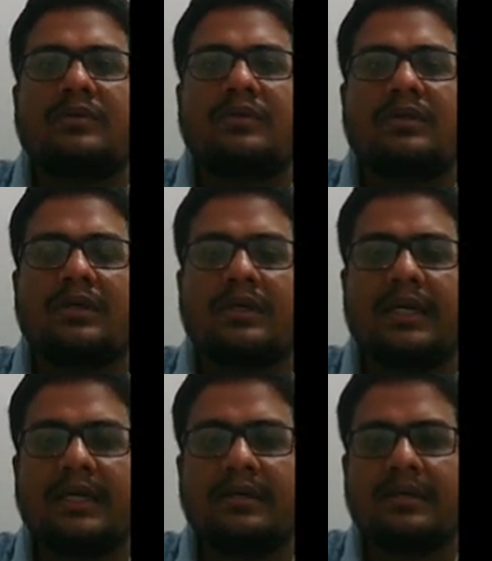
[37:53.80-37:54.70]
the
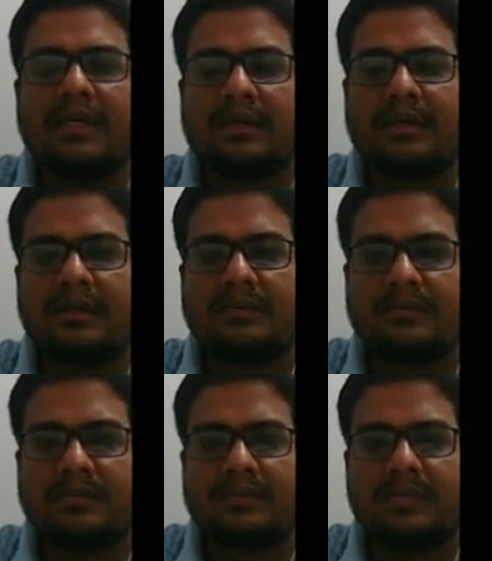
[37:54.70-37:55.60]
head can come.
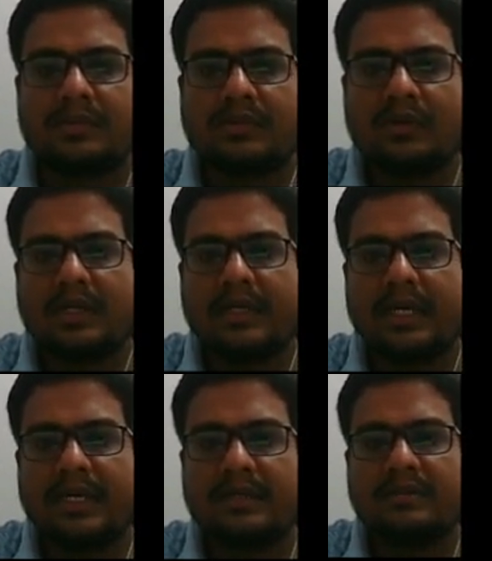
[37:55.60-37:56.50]
So let
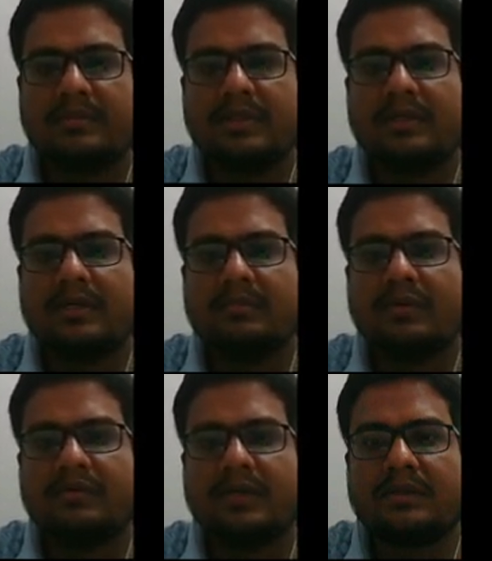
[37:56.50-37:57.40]
x be the number
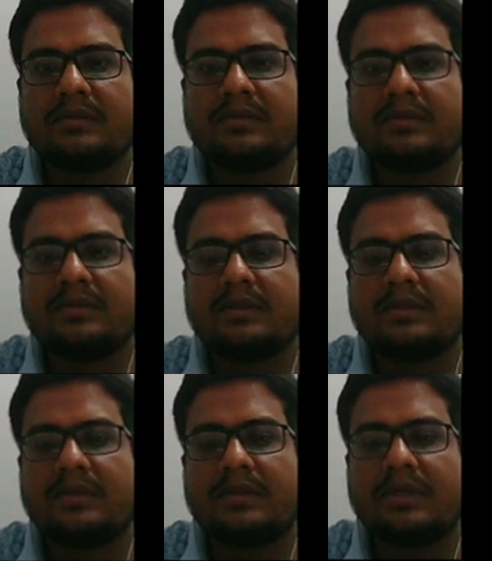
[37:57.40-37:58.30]
of heads.
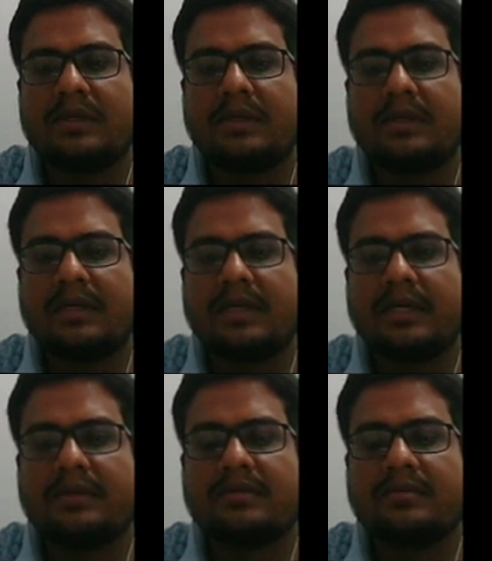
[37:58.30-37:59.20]

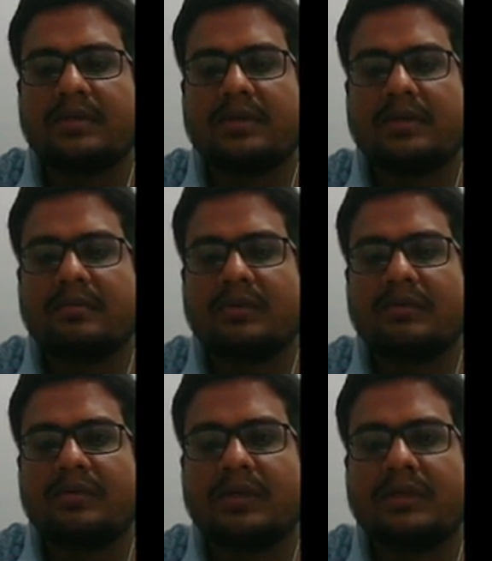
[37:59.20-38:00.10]
X be the number
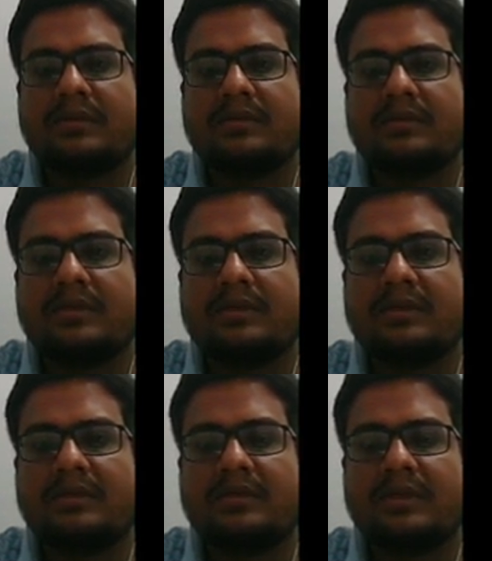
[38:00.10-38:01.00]
of heads in the
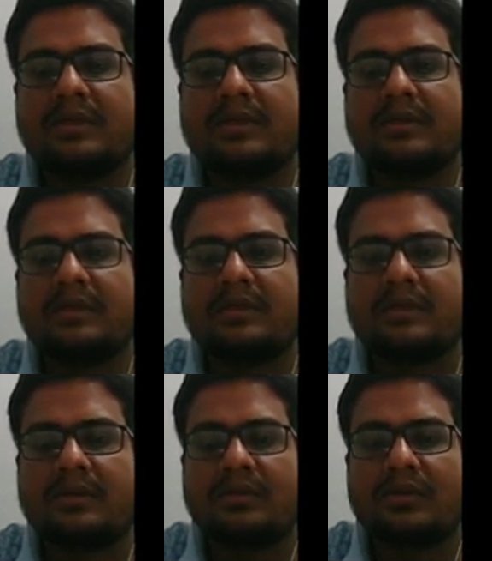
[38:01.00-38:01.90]
3
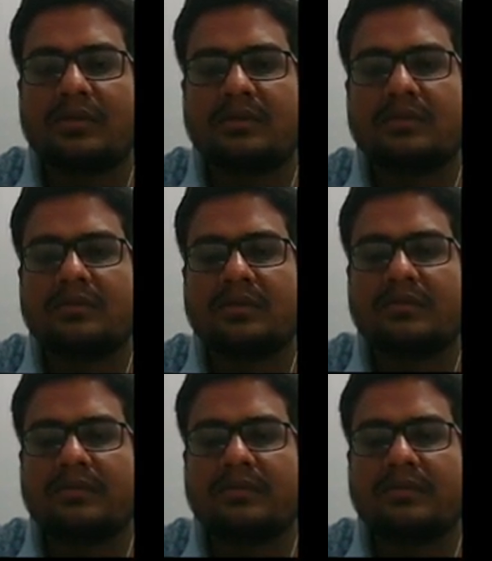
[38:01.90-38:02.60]
tosses of the